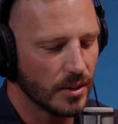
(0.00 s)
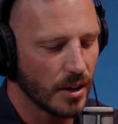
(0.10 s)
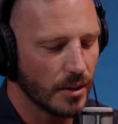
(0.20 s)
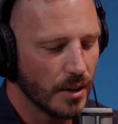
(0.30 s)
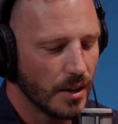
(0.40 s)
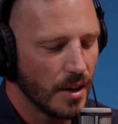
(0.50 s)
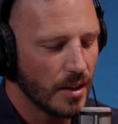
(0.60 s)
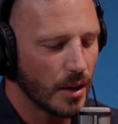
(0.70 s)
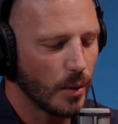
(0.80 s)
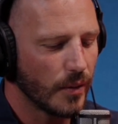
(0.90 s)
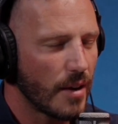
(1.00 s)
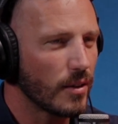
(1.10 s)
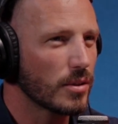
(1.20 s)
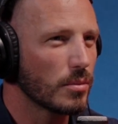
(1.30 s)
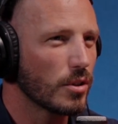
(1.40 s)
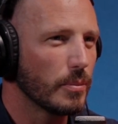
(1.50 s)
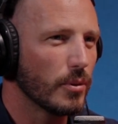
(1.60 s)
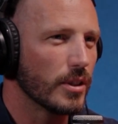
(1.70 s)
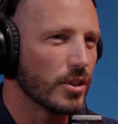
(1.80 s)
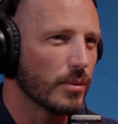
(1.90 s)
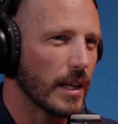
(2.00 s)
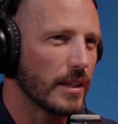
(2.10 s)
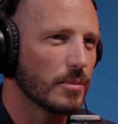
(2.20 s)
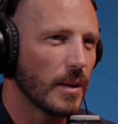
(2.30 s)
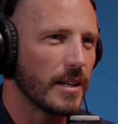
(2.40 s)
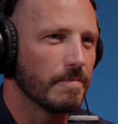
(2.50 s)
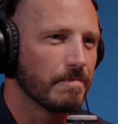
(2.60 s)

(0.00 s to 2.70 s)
So I think we've covered off some good points. Should we land this plane?